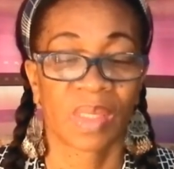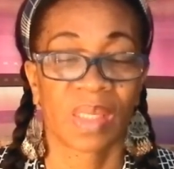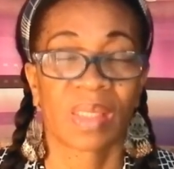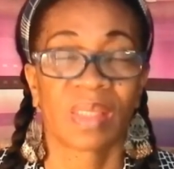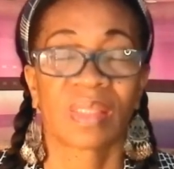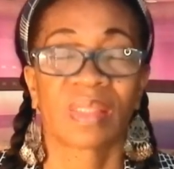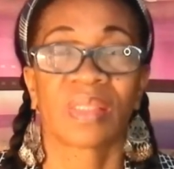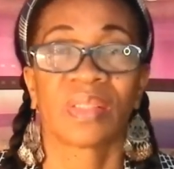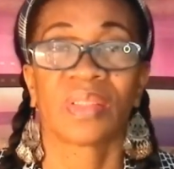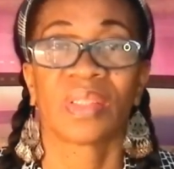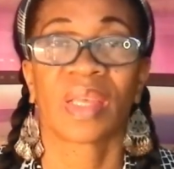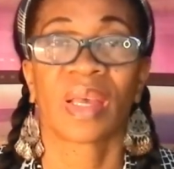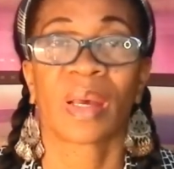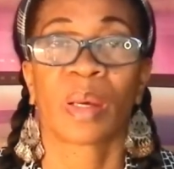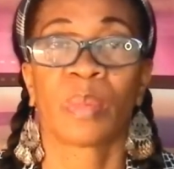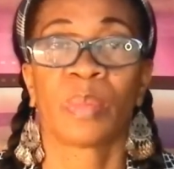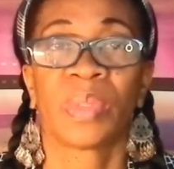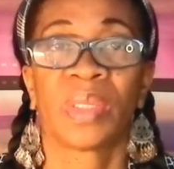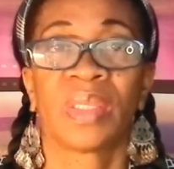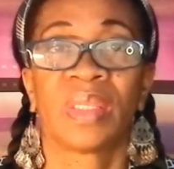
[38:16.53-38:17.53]
So
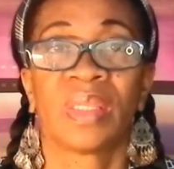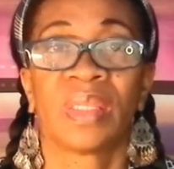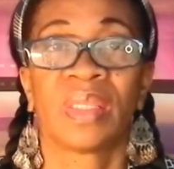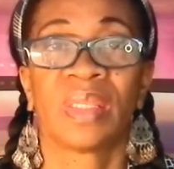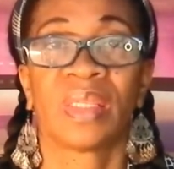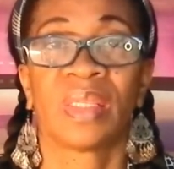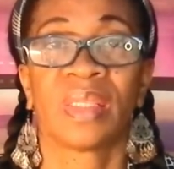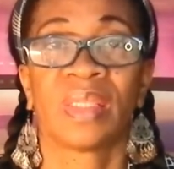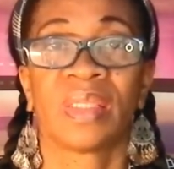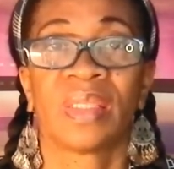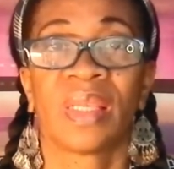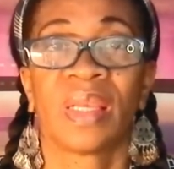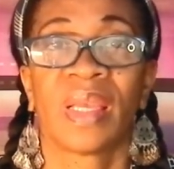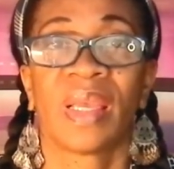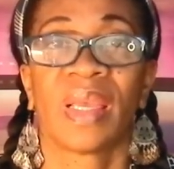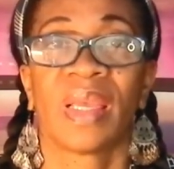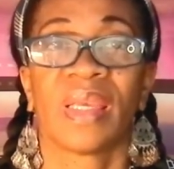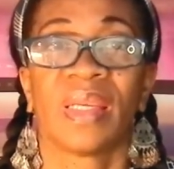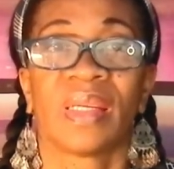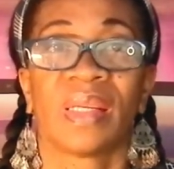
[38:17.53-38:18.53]
y'all be good,
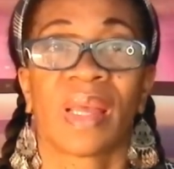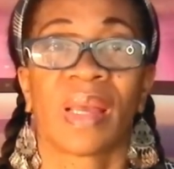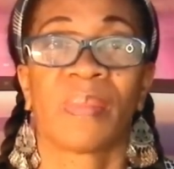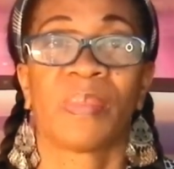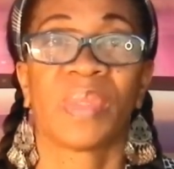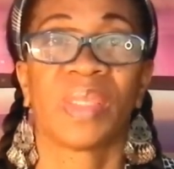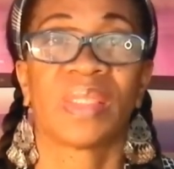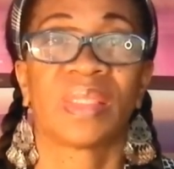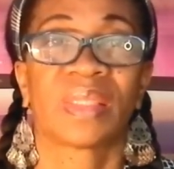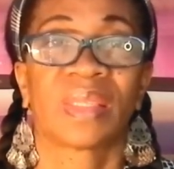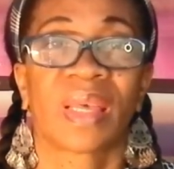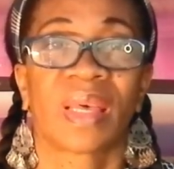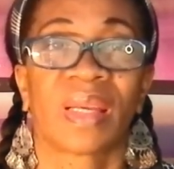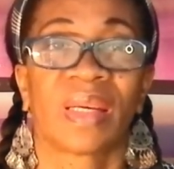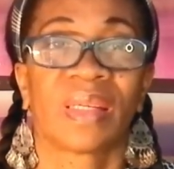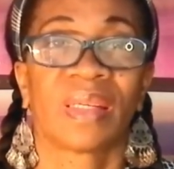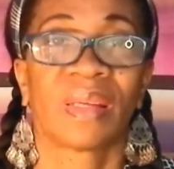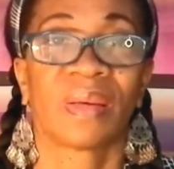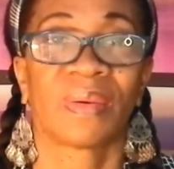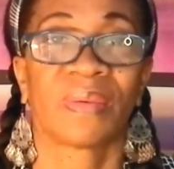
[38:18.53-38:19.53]
and I'll be
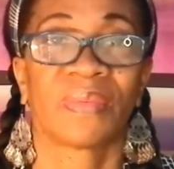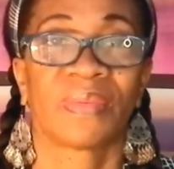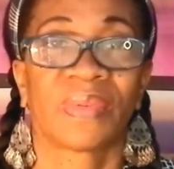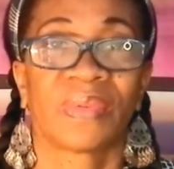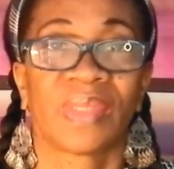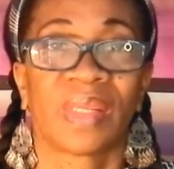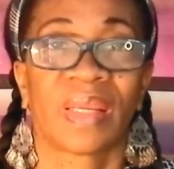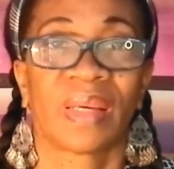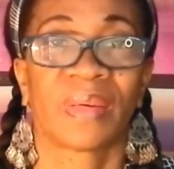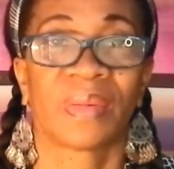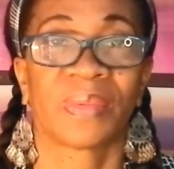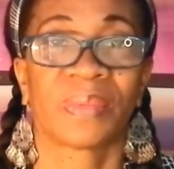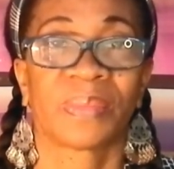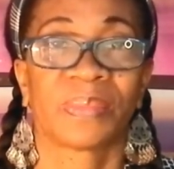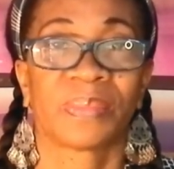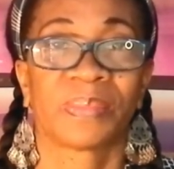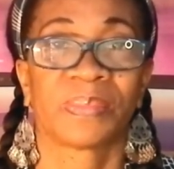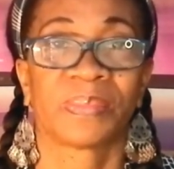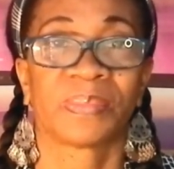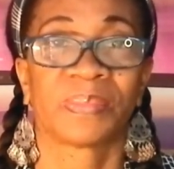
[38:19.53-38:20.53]
signing off for now.
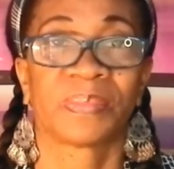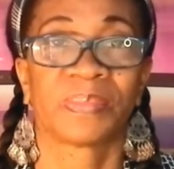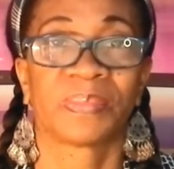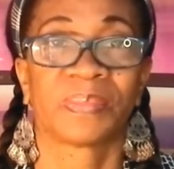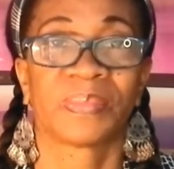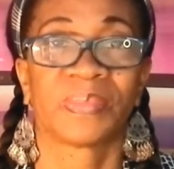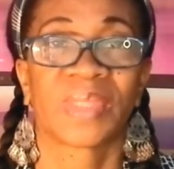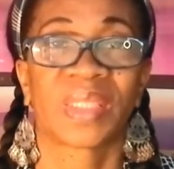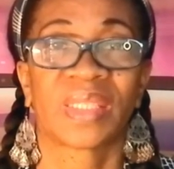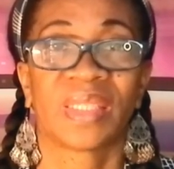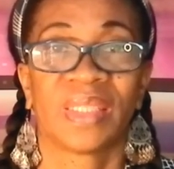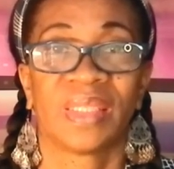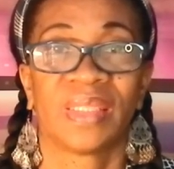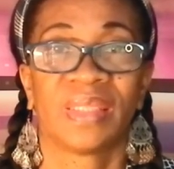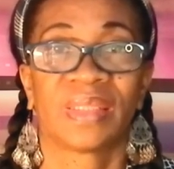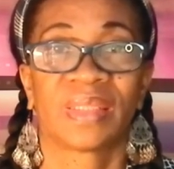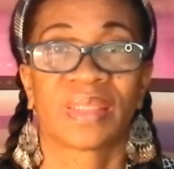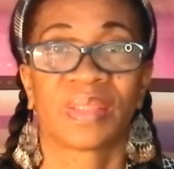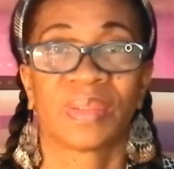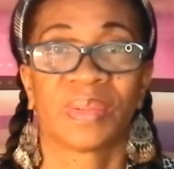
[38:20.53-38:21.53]
See you
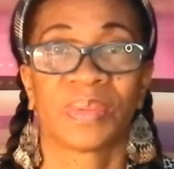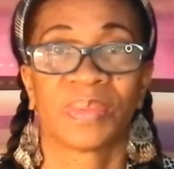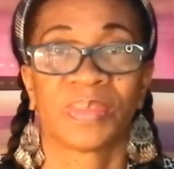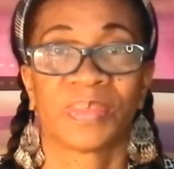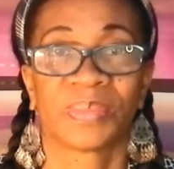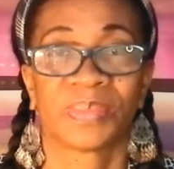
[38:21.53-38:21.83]
soon.